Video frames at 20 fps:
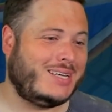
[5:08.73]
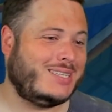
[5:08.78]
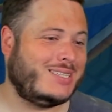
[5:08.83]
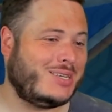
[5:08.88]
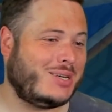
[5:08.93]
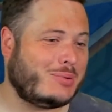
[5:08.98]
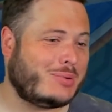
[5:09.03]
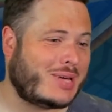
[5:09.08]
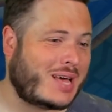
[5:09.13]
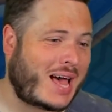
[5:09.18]

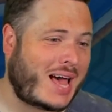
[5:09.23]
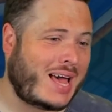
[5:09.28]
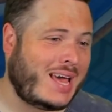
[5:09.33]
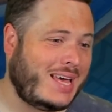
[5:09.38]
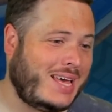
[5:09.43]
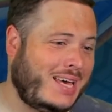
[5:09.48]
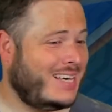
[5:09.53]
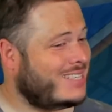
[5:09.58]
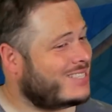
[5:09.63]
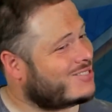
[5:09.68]

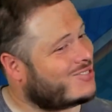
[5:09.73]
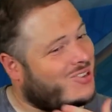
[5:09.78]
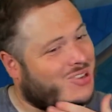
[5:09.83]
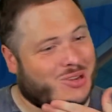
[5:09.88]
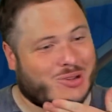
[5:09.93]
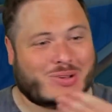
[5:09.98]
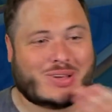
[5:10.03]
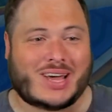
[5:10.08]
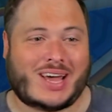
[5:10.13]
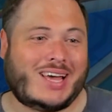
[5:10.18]
It's not
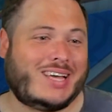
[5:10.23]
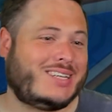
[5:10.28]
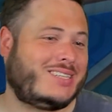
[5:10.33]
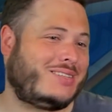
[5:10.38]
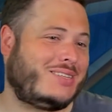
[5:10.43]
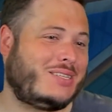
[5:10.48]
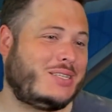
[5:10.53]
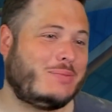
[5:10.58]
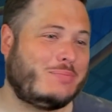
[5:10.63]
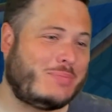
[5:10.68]
okay.
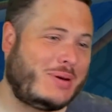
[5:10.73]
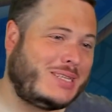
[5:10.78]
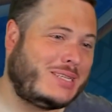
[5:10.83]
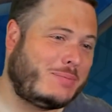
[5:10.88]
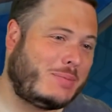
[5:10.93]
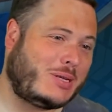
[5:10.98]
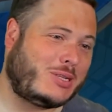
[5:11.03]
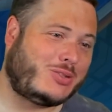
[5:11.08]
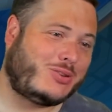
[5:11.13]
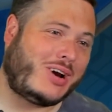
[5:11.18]
It's a
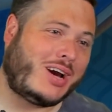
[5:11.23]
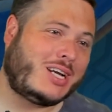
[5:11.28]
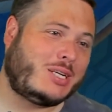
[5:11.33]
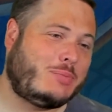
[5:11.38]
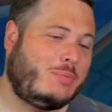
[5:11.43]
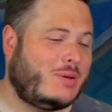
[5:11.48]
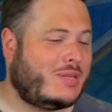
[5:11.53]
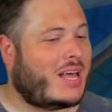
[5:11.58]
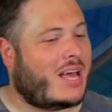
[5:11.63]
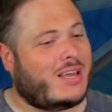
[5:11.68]
bit trash,
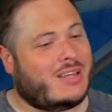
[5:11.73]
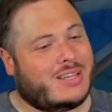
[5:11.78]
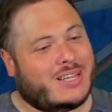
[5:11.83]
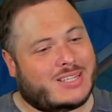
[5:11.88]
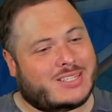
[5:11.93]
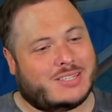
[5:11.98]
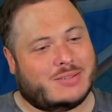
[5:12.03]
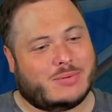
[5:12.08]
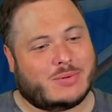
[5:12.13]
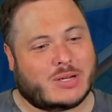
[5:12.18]
but hey,
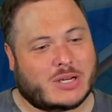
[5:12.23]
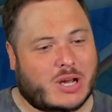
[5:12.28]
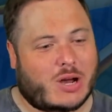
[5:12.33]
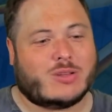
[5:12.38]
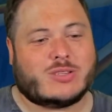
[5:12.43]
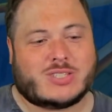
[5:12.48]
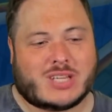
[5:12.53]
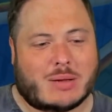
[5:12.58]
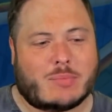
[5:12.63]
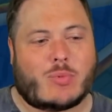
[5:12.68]
listen, I'm going to go
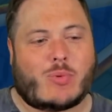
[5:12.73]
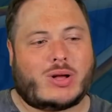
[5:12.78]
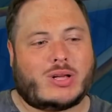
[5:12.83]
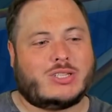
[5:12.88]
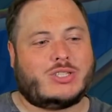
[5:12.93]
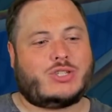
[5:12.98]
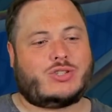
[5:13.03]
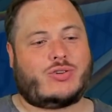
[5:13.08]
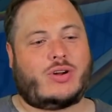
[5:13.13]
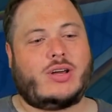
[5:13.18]
into number one
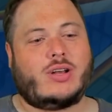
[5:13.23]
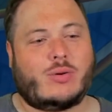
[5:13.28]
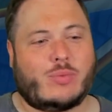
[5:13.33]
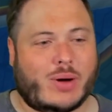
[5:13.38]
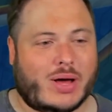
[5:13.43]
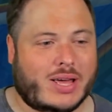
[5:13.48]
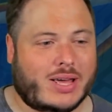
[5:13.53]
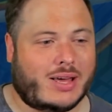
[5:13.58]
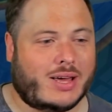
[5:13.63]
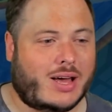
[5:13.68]
straight
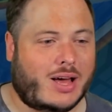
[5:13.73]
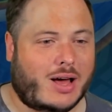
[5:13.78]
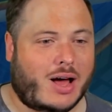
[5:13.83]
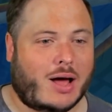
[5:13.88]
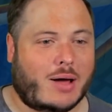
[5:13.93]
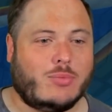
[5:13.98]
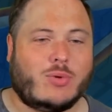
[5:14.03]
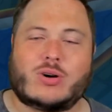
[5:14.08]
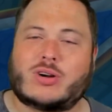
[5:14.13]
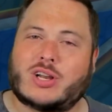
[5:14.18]
away.
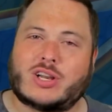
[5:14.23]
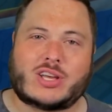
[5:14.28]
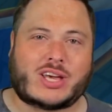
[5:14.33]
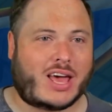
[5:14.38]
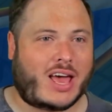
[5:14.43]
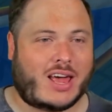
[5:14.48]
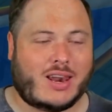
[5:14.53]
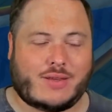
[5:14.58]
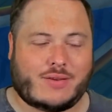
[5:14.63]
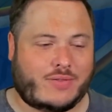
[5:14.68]
I'm not going to
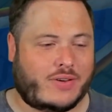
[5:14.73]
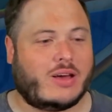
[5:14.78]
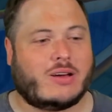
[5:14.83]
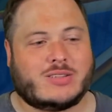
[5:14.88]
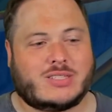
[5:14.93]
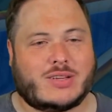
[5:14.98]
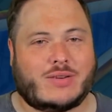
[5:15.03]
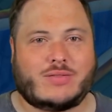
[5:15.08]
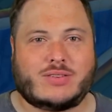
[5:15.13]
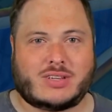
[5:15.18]
get anything else
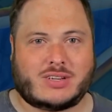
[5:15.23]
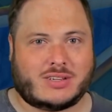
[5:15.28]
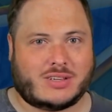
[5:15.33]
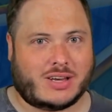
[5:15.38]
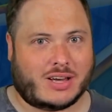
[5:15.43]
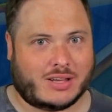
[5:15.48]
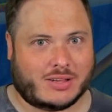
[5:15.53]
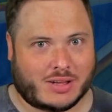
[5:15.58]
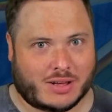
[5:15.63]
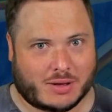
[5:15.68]
other than
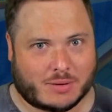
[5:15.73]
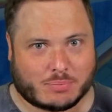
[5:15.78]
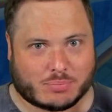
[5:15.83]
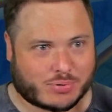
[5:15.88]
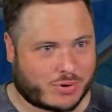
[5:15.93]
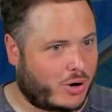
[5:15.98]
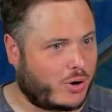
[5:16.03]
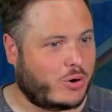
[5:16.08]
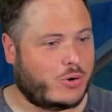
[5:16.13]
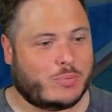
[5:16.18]
a
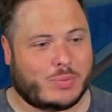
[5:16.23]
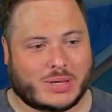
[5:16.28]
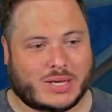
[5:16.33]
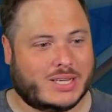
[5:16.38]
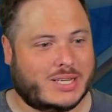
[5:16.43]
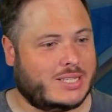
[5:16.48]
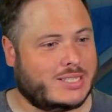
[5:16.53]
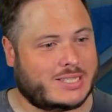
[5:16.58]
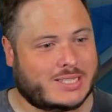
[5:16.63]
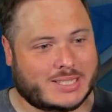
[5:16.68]
pro,
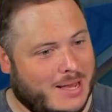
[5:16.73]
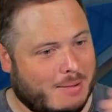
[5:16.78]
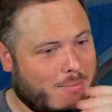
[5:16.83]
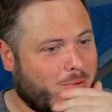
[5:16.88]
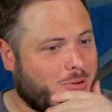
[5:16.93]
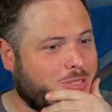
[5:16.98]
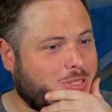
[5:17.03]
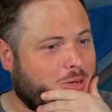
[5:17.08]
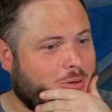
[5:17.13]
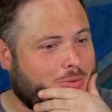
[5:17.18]
because I'm
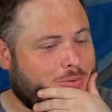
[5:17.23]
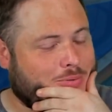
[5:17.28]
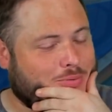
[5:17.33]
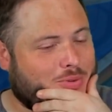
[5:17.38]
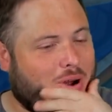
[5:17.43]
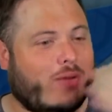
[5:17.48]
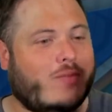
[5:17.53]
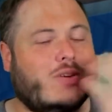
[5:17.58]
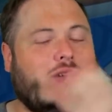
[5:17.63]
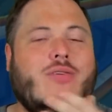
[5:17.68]
also
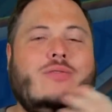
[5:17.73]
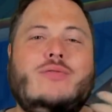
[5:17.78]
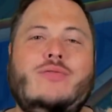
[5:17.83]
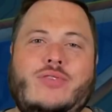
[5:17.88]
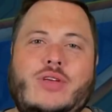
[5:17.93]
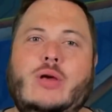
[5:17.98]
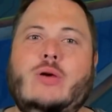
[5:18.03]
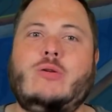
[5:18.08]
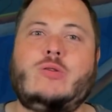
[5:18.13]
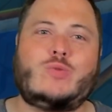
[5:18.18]
rather
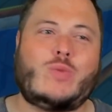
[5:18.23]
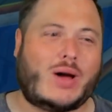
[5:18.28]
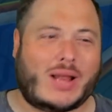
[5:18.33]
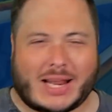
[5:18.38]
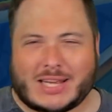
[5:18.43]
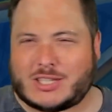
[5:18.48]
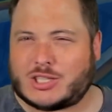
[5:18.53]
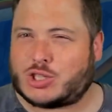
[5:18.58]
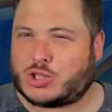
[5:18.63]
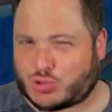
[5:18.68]
confused why they
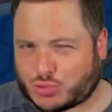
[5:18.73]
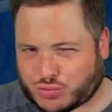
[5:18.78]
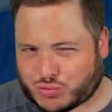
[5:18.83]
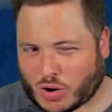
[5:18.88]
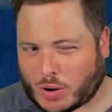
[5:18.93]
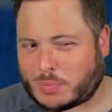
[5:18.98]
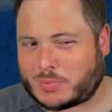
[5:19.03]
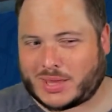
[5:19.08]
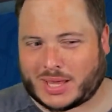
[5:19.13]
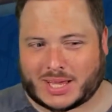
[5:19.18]
just
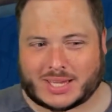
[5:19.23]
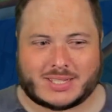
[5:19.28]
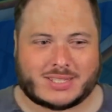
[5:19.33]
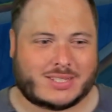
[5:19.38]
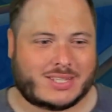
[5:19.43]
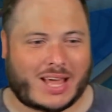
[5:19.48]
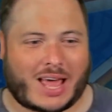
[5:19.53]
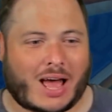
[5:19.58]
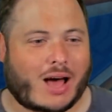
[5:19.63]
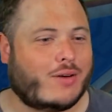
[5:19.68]
dropped this
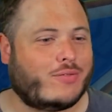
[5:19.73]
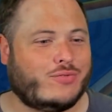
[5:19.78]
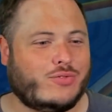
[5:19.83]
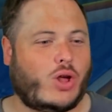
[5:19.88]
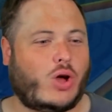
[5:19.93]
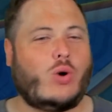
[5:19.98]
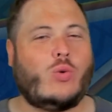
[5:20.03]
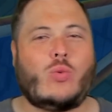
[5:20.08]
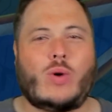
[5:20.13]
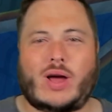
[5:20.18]
out of
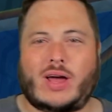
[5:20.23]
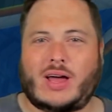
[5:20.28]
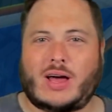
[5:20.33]
nowhere.